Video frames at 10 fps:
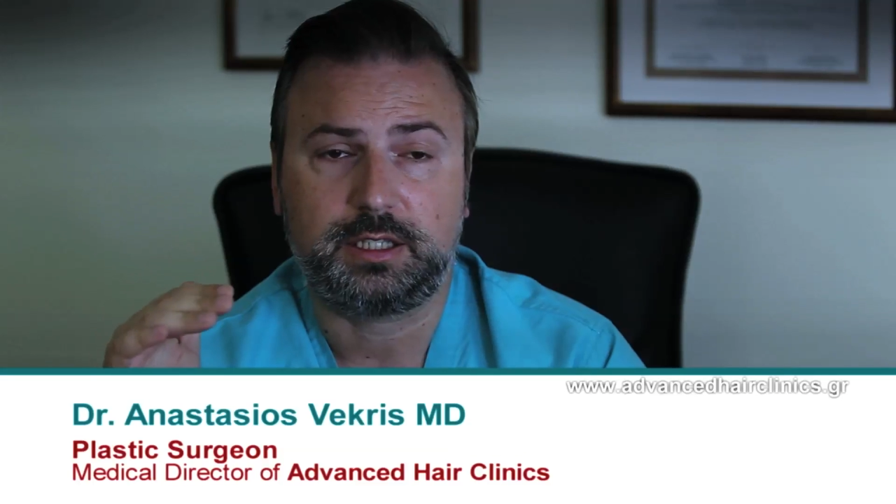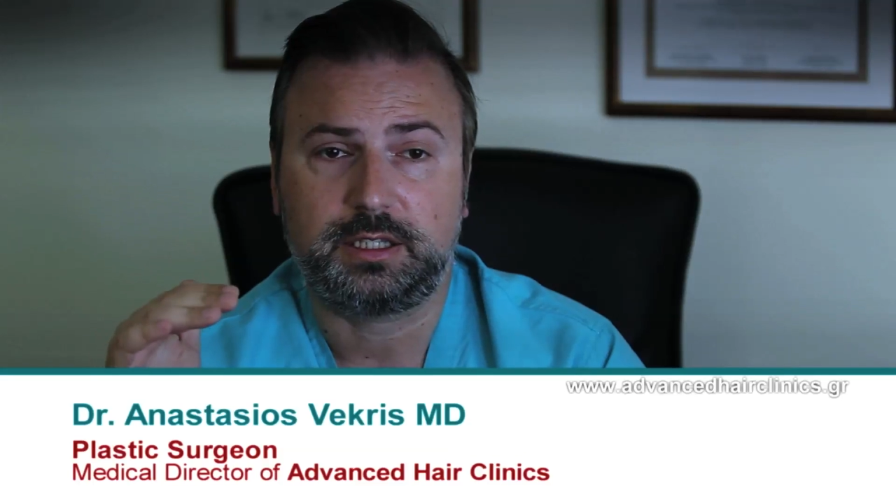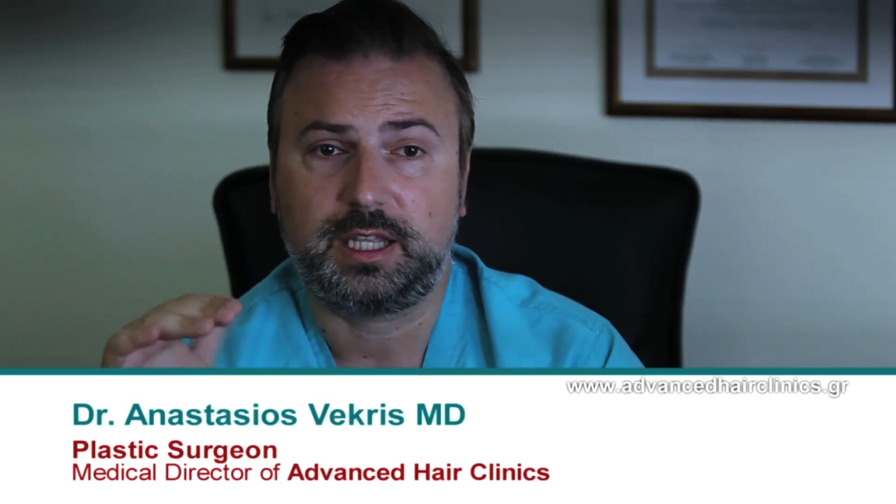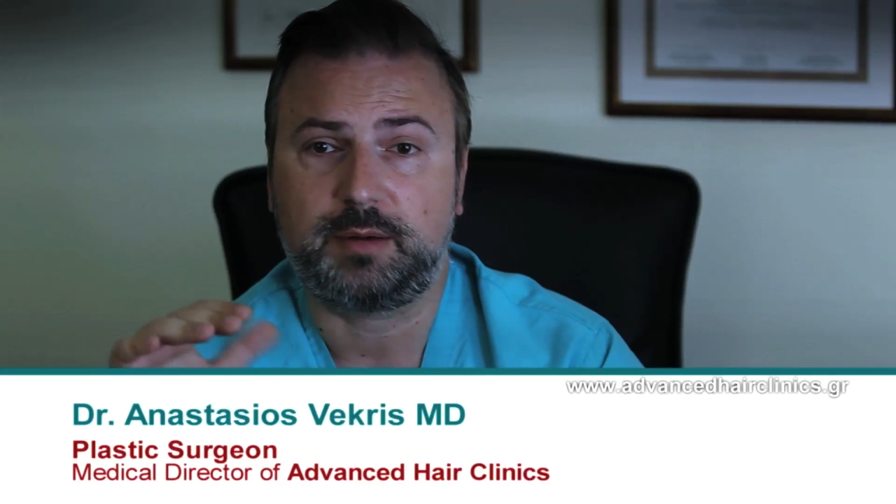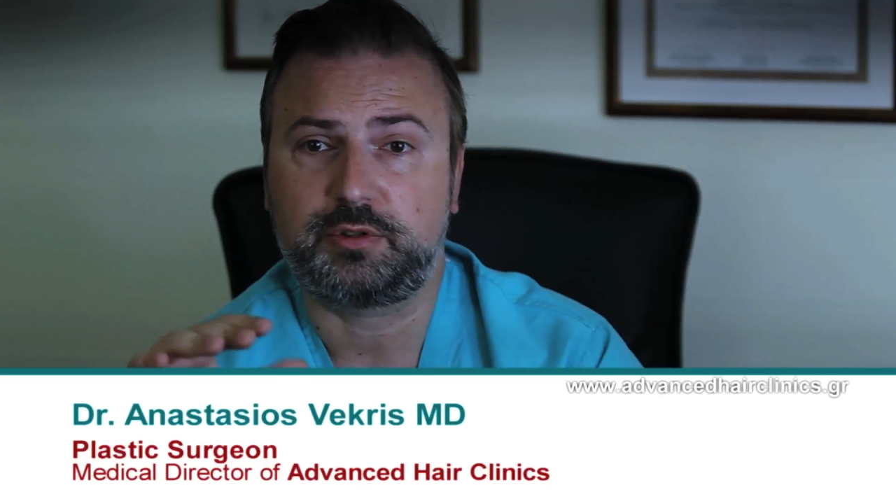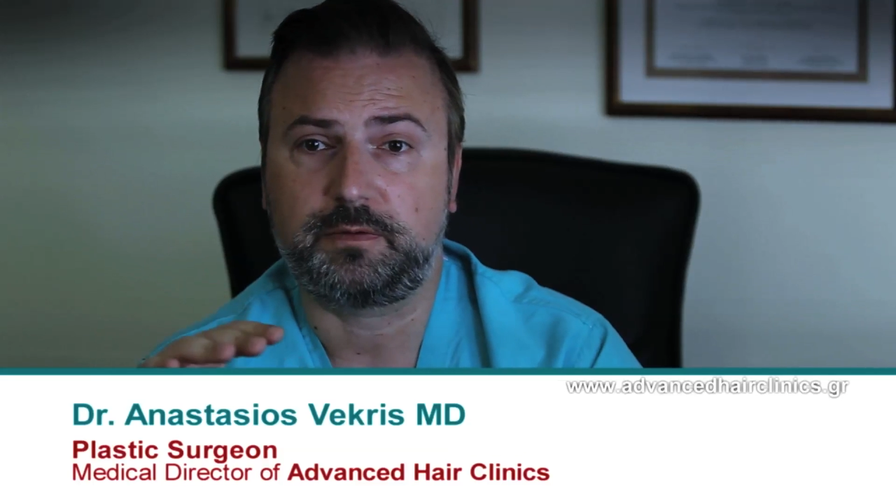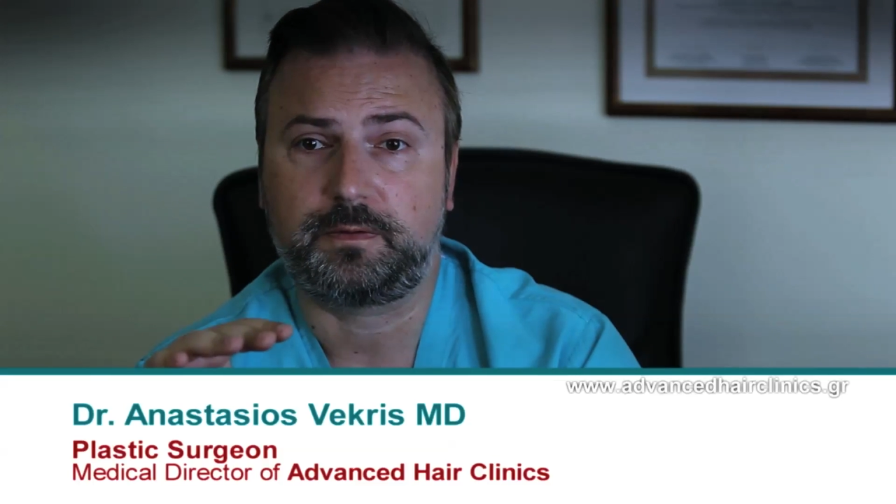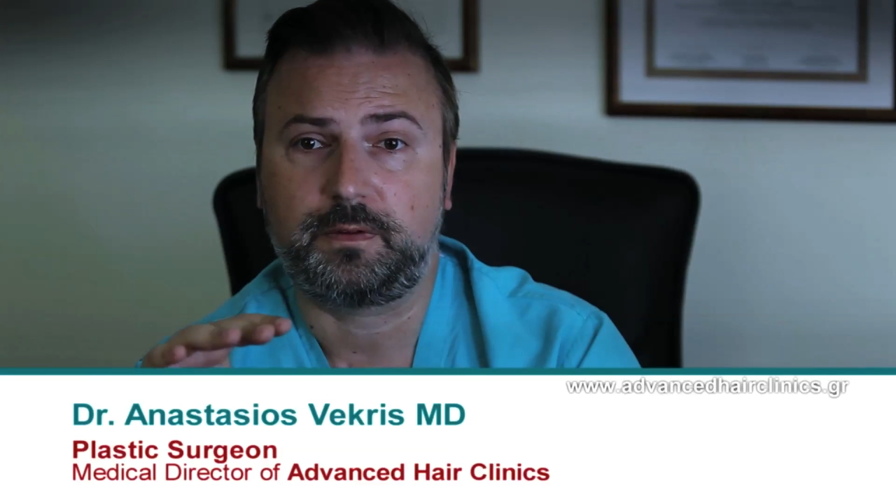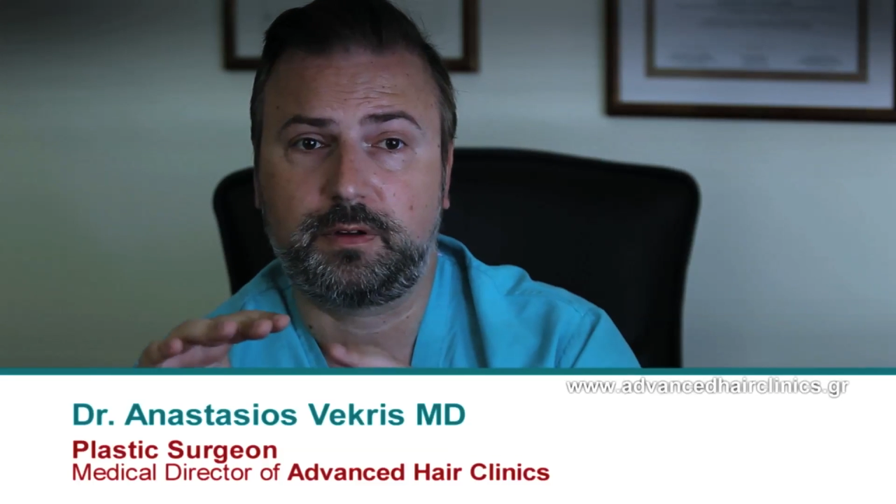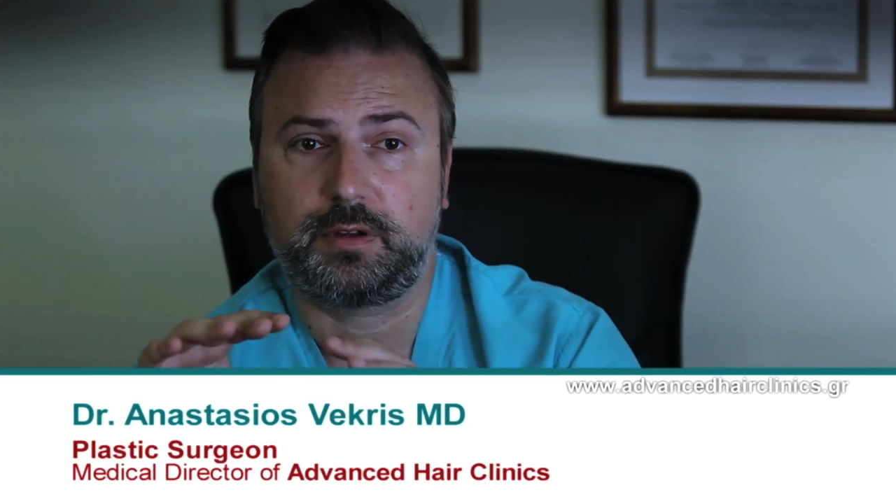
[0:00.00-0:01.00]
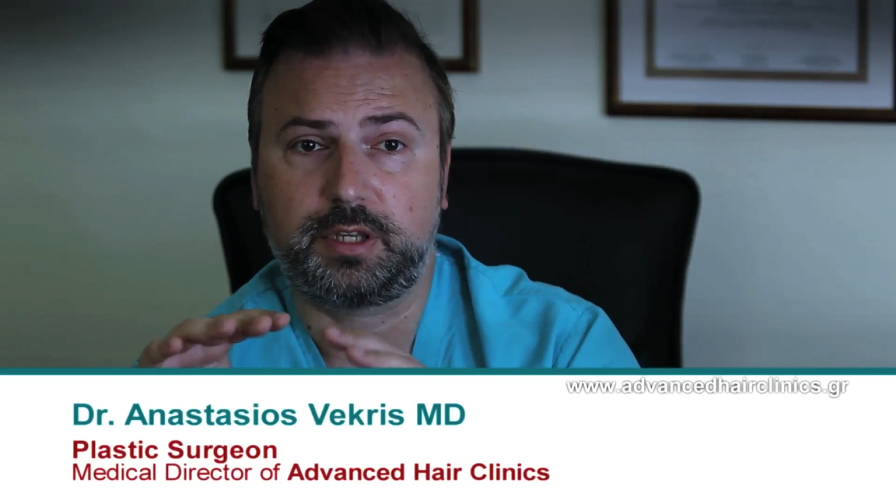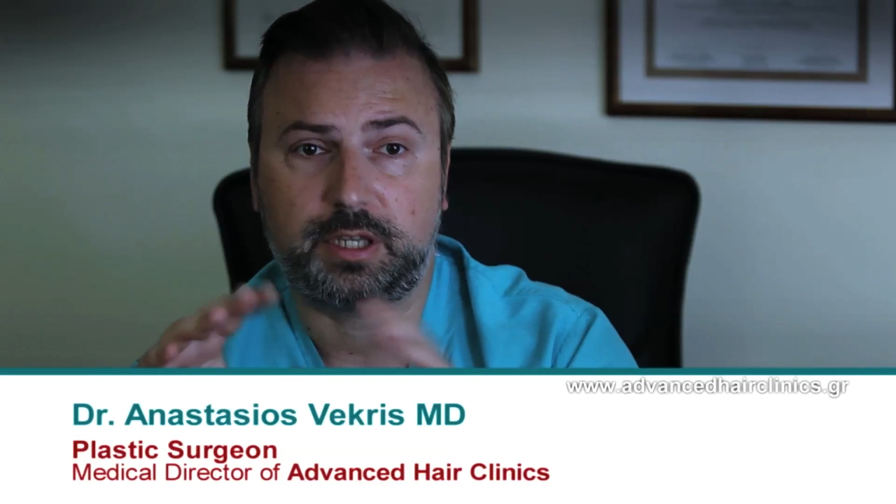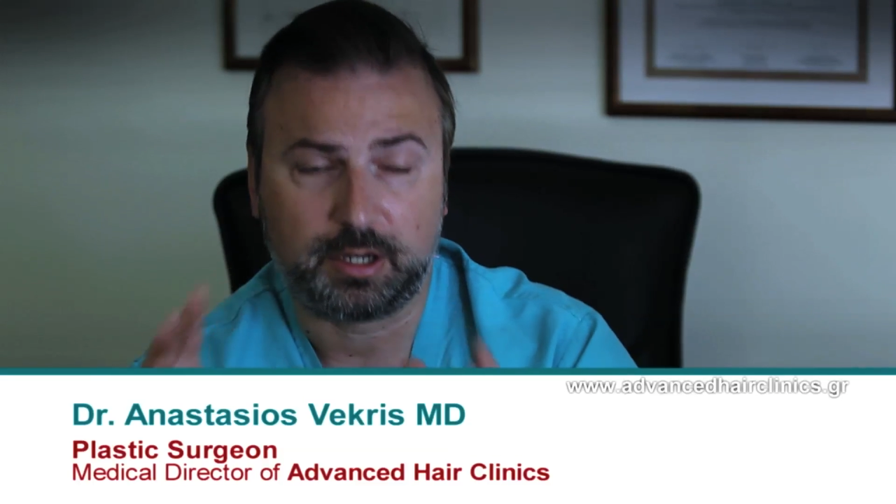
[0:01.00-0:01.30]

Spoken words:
in terms of hair